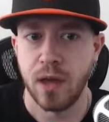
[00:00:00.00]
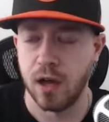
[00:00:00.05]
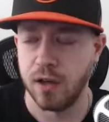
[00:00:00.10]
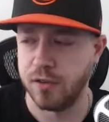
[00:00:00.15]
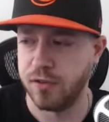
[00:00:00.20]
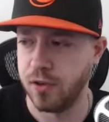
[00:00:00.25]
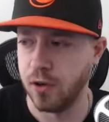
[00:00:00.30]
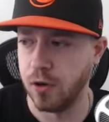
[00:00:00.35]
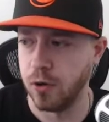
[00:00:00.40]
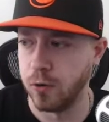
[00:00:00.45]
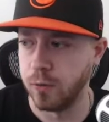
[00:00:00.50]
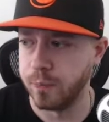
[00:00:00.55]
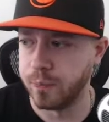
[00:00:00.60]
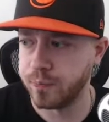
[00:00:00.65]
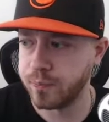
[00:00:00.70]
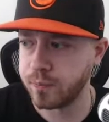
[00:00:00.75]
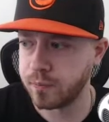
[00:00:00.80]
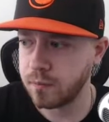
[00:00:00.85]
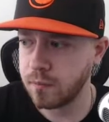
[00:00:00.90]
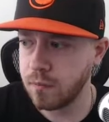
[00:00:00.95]
So
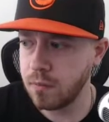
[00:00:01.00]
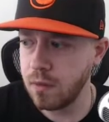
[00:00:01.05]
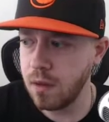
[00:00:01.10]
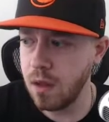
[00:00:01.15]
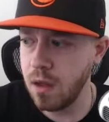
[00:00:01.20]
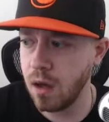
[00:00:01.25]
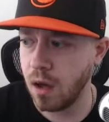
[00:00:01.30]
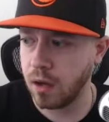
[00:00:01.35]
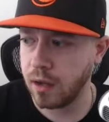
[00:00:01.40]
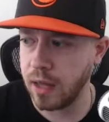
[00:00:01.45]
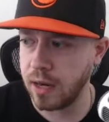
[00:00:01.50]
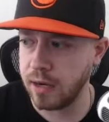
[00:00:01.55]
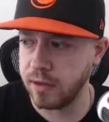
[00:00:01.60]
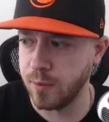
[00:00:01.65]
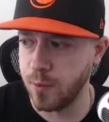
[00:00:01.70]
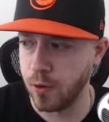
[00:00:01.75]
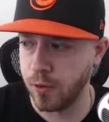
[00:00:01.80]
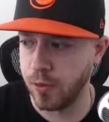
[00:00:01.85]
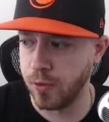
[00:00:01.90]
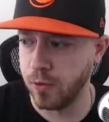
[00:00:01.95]
getting to
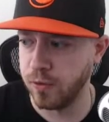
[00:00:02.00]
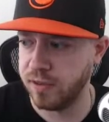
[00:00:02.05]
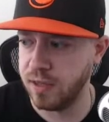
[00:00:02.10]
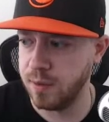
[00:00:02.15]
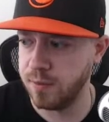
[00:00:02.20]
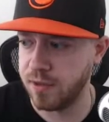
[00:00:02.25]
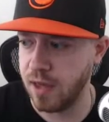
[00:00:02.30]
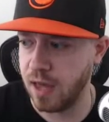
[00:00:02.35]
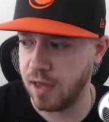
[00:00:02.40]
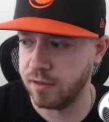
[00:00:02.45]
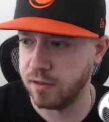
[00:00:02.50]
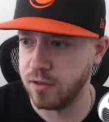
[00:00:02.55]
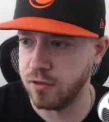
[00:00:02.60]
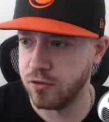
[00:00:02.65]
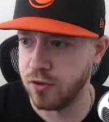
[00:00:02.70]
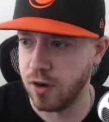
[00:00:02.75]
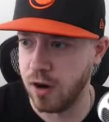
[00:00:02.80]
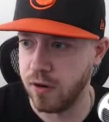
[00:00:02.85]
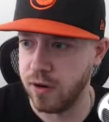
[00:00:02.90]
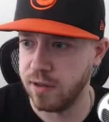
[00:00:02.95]
both of those teams as
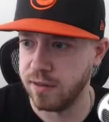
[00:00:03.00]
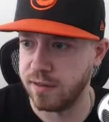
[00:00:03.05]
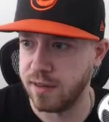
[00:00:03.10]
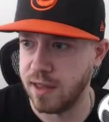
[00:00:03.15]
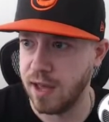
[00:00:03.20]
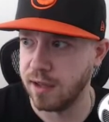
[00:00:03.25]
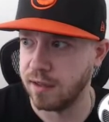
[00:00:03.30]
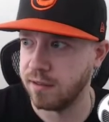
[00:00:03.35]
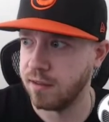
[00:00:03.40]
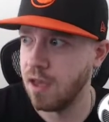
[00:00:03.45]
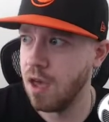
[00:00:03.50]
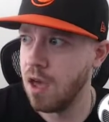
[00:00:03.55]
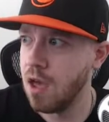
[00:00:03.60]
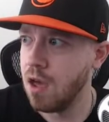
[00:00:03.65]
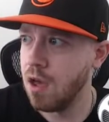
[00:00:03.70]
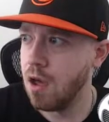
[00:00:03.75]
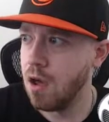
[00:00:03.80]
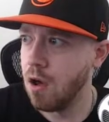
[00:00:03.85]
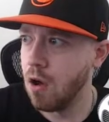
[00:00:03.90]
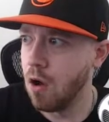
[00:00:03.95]
contrarian stacks.
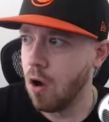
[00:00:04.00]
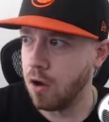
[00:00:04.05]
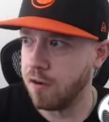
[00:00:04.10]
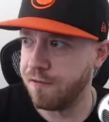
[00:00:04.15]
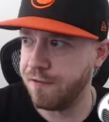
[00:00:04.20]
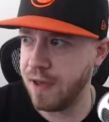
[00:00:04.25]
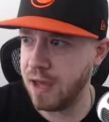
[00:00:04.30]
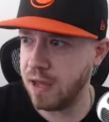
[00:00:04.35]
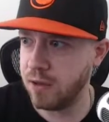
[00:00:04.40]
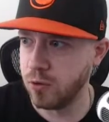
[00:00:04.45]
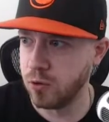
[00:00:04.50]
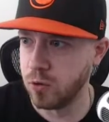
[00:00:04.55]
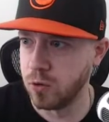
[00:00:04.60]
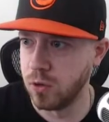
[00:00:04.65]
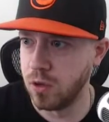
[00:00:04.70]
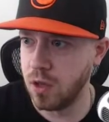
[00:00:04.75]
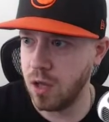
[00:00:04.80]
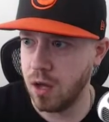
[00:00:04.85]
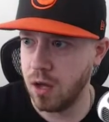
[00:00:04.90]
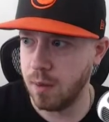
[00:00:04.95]
On
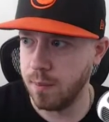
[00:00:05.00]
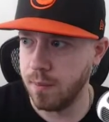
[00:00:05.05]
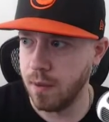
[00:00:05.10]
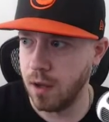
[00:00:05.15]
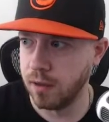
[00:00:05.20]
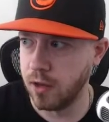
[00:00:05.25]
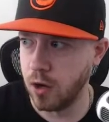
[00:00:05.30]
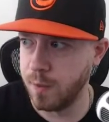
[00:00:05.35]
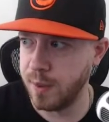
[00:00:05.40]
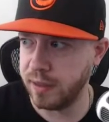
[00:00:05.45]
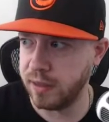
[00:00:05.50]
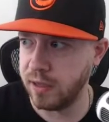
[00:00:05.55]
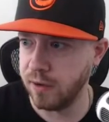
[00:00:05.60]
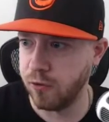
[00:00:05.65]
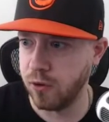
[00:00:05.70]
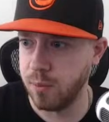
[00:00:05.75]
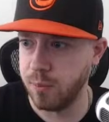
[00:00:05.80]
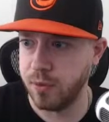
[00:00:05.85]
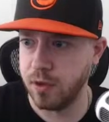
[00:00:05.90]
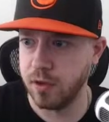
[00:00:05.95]
FanDuel, a little bit
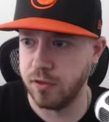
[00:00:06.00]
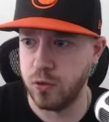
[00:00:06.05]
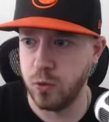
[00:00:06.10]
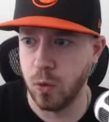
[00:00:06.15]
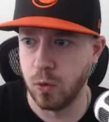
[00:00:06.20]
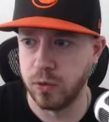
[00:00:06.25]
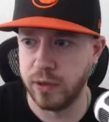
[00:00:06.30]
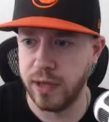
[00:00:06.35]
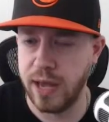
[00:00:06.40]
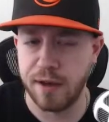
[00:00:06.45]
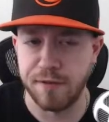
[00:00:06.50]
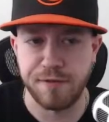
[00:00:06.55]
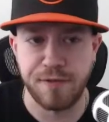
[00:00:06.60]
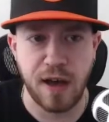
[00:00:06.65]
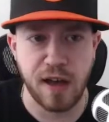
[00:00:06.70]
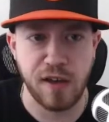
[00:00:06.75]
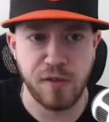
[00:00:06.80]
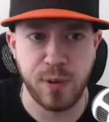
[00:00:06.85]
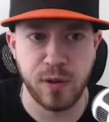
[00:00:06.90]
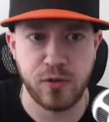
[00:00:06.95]
different because you only have
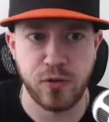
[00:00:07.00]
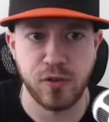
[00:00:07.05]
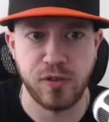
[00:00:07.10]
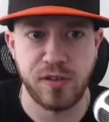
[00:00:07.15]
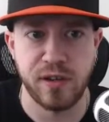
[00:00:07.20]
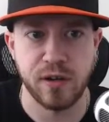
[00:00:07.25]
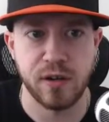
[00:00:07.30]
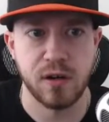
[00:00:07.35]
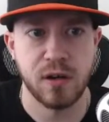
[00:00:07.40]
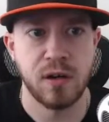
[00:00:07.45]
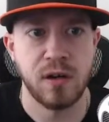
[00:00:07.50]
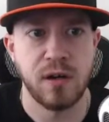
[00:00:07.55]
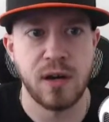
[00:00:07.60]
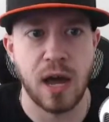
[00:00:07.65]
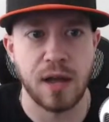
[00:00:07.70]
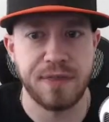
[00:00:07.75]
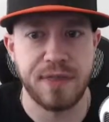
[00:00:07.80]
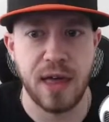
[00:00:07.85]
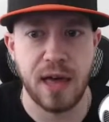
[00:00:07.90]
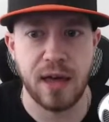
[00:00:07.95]
5 pitchers here.
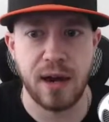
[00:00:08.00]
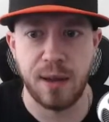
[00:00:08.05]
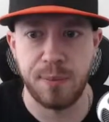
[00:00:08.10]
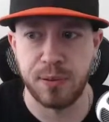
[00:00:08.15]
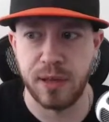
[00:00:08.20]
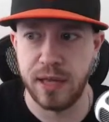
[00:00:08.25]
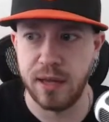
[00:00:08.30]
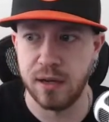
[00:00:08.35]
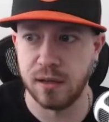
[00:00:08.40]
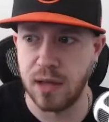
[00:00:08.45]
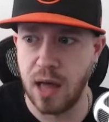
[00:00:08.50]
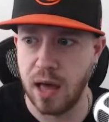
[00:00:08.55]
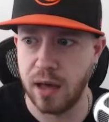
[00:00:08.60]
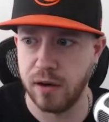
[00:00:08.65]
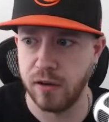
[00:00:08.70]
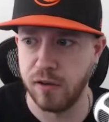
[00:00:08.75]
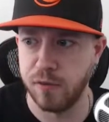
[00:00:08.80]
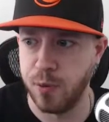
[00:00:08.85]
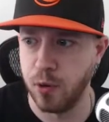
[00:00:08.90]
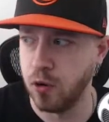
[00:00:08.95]
Not that I played a lot
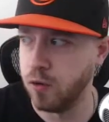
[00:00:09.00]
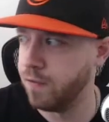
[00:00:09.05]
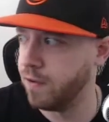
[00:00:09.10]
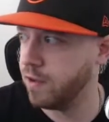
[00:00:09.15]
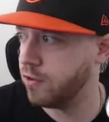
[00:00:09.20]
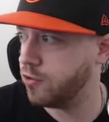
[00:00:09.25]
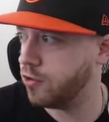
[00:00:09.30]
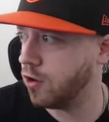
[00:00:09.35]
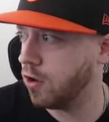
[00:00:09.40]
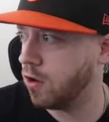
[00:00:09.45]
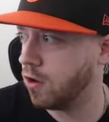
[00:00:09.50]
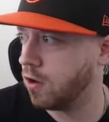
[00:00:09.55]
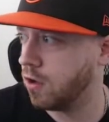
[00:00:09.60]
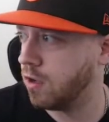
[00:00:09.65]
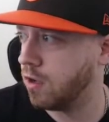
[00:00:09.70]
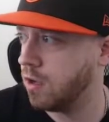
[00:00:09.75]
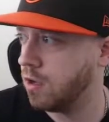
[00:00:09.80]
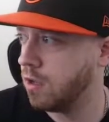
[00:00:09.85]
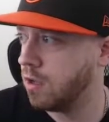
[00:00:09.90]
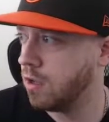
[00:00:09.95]
of Povich
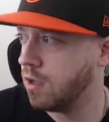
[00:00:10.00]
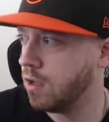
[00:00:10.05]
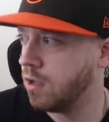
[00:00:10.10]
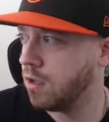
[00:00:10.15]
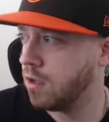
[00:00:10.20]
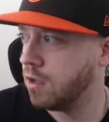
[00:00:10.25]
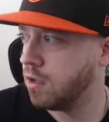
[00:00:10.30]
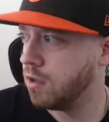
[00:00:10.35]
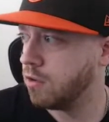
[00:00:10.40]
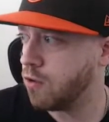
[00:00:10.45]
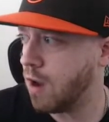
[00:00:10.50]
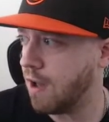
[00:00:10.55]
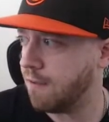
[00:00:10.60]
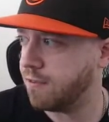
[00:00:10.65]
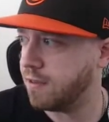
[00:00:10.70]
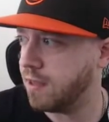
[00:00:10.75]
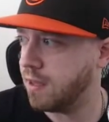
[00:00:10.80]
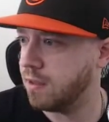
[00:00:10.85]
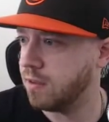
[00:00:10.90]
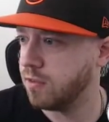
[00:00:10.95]
on
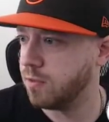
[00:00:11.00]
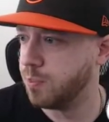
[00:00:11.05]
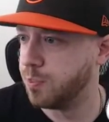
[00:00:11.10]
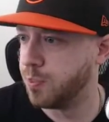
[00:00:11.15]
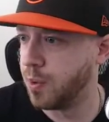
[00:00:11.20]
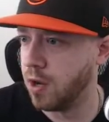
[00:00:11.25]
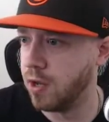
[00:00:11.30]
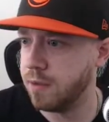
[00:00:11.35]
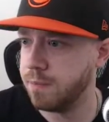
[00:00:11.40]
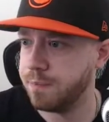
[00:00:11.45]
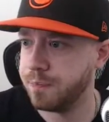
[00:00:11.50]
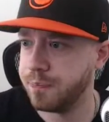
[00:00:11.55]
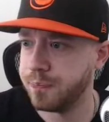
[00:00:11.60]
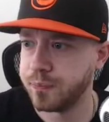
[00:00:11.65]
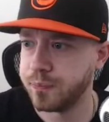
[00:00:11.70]
DraftKings, but